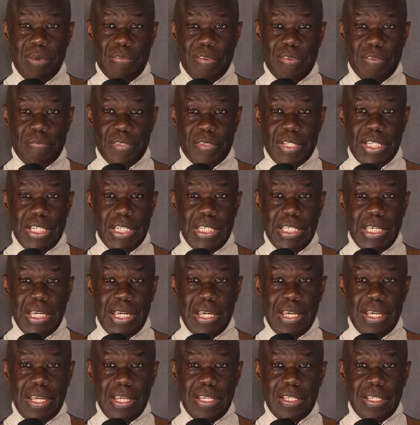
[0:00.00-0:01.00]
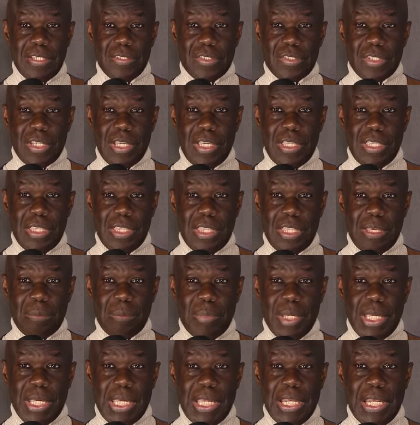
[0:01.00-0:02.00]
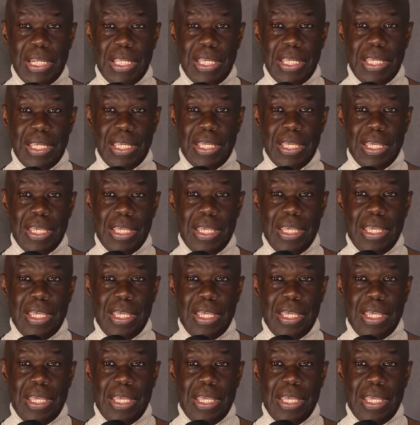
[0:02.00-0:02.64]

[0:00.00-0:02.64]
15 years in the beginning,